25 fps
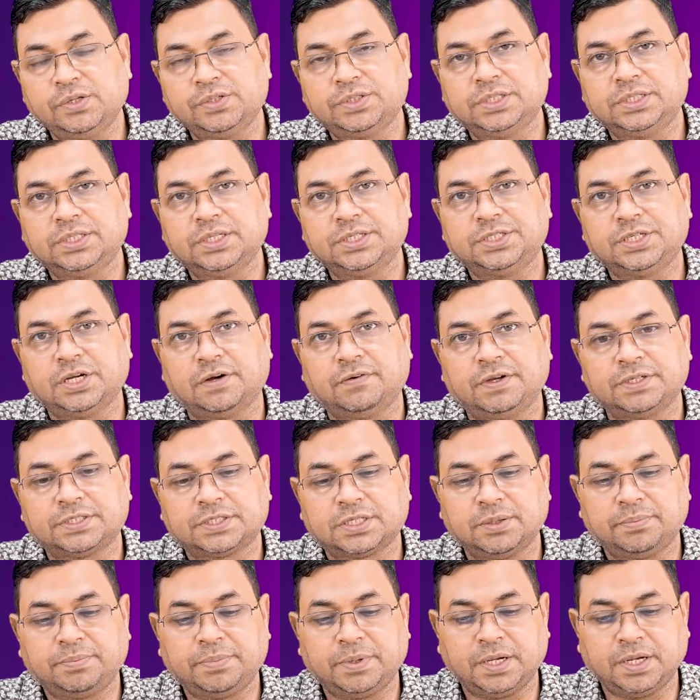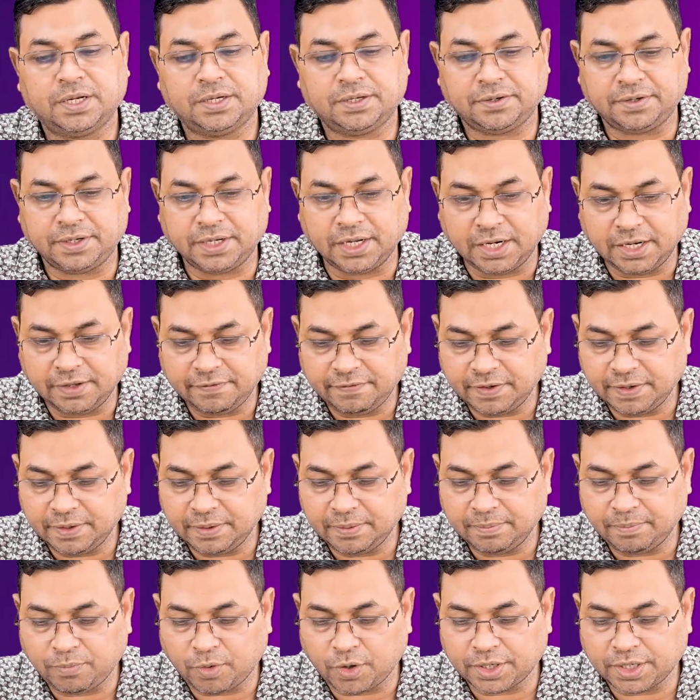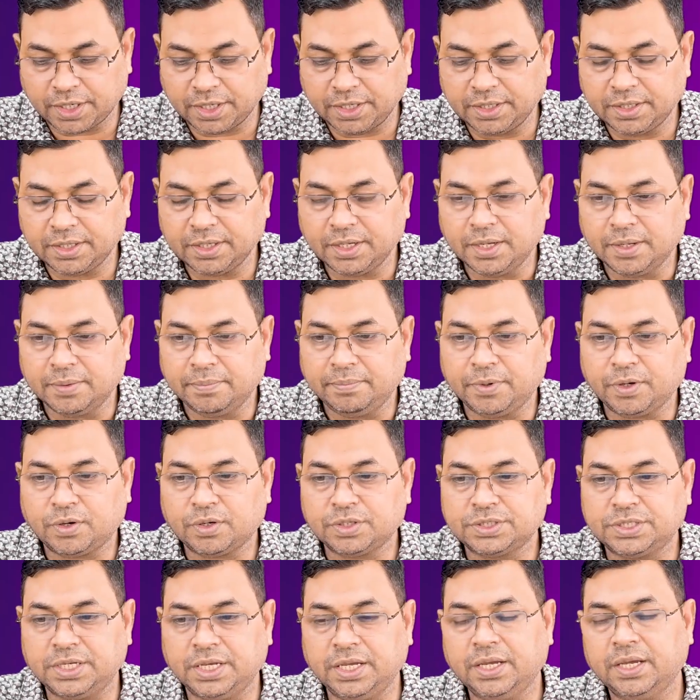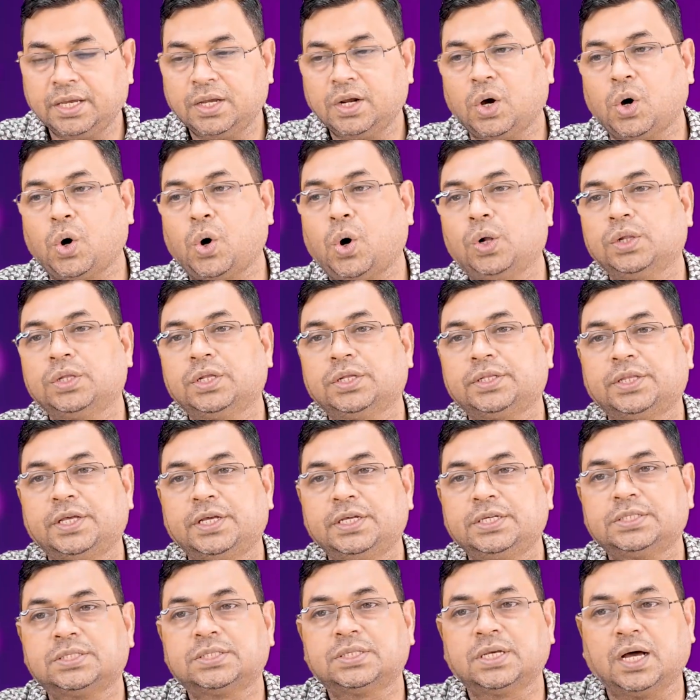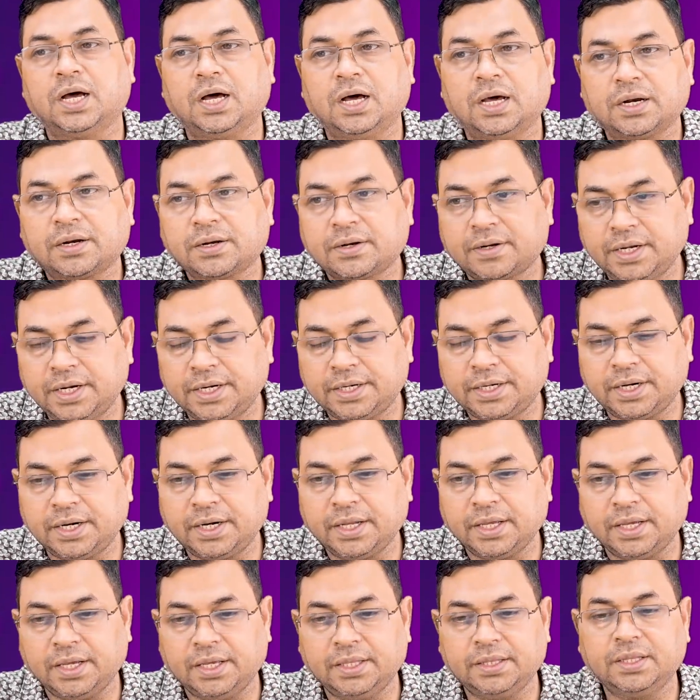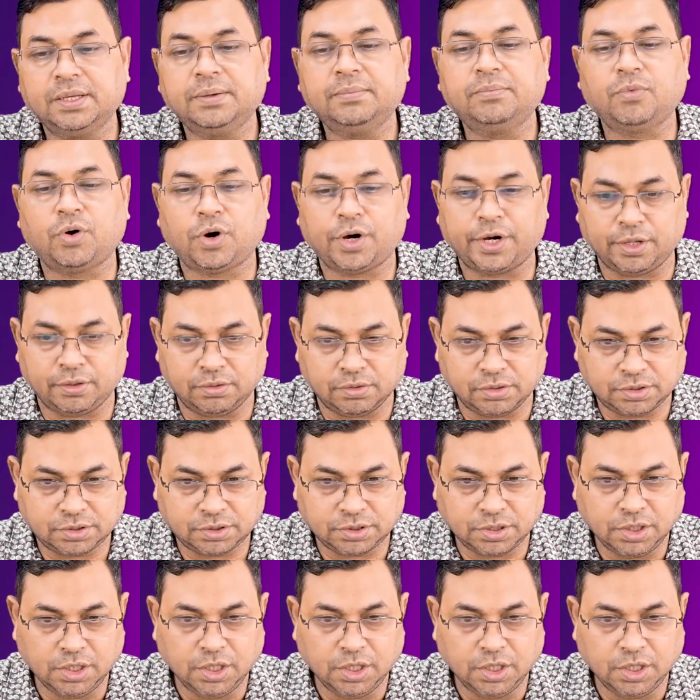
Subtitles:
in the JavaScript are really very important, because here all the things are created in the modules.